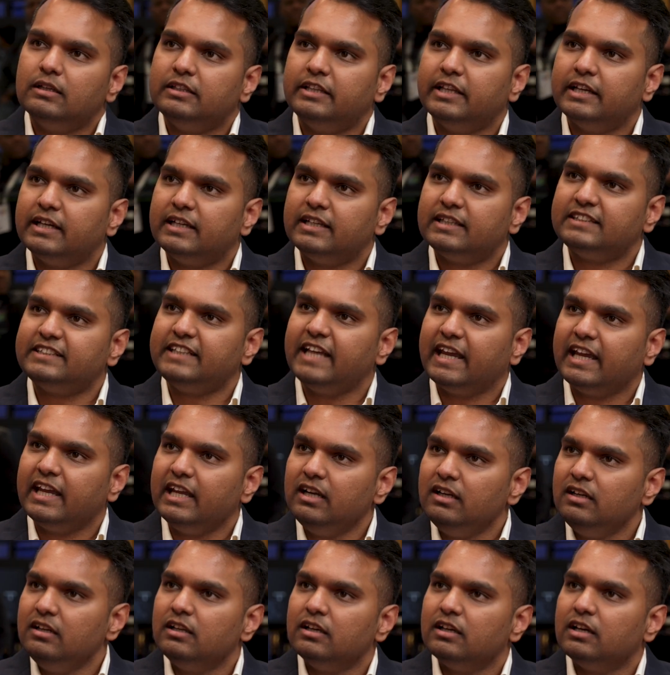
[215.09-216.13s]
The
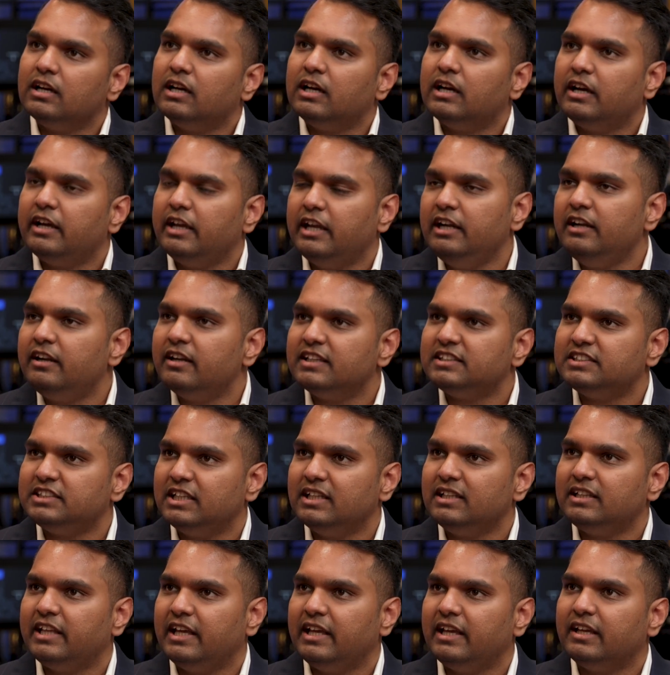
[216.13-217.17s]
second uh,
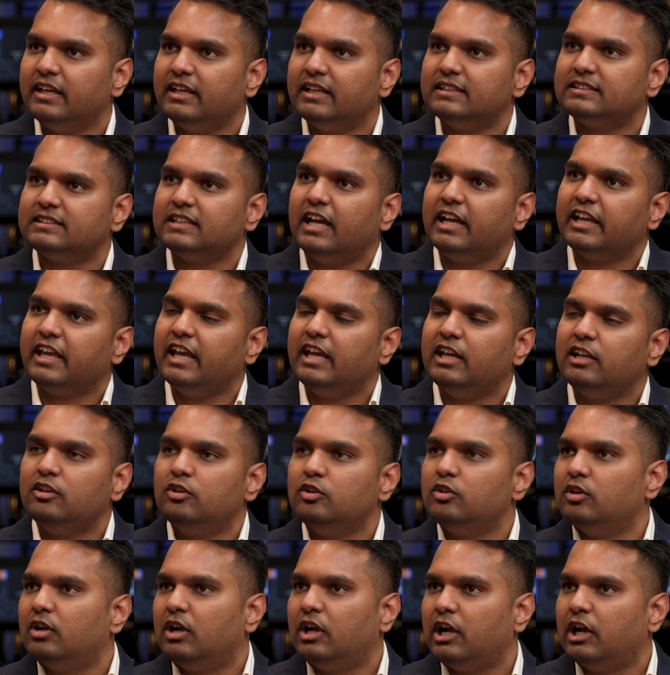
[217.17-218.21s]
interesting thing is, again,
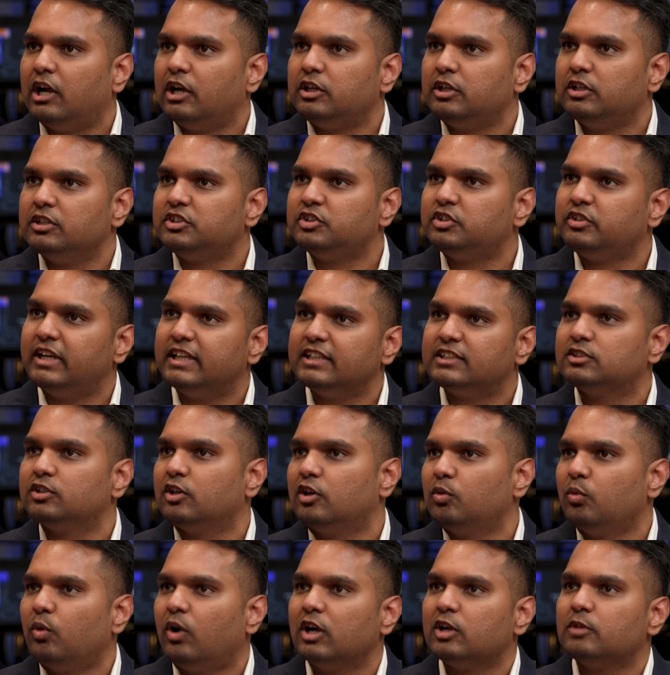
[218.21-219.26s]
uh, to stress
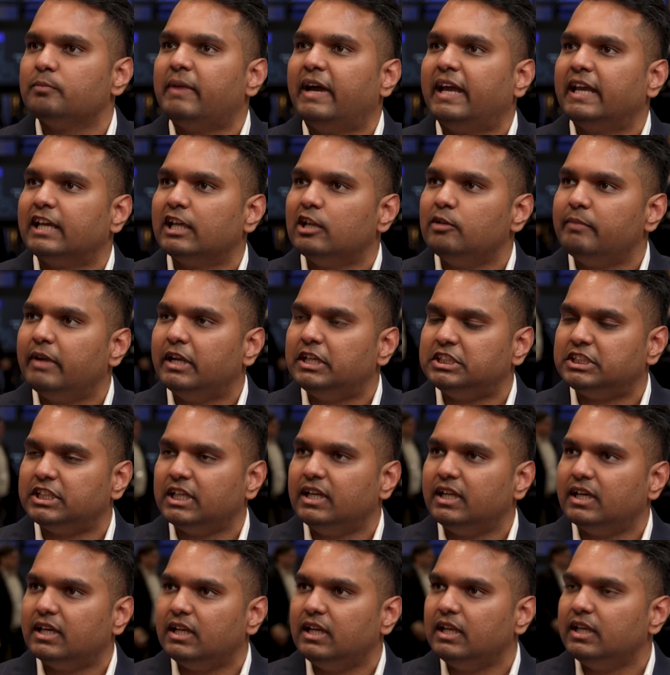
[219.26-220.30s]
on what Michael
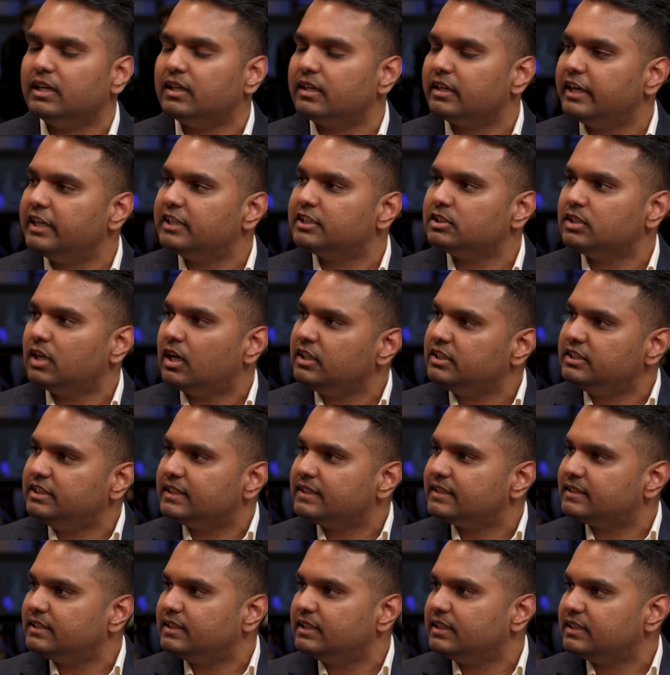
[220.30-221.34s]
mentioned earlier, it's not
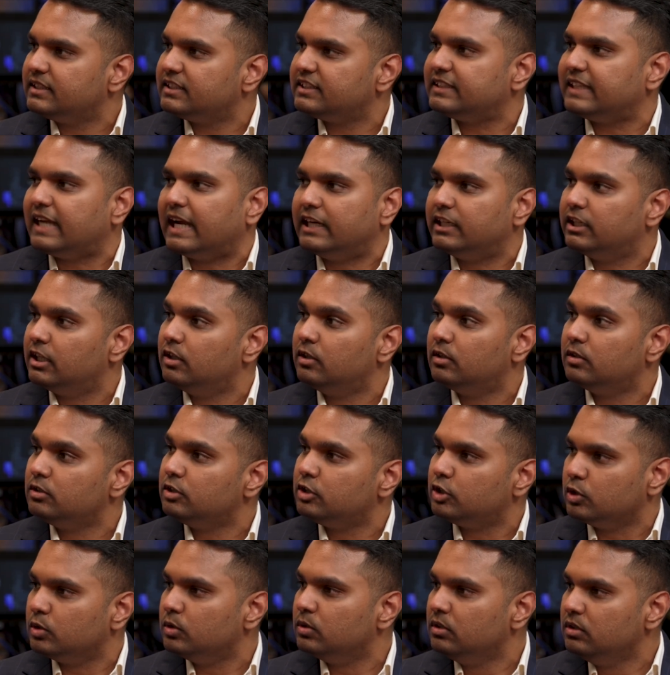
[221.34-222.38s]
just a standalone
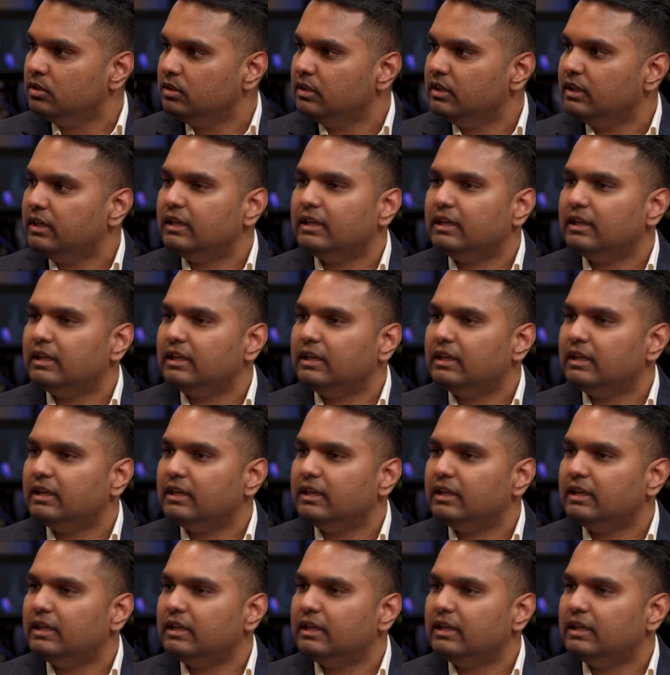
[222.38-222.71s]
tool.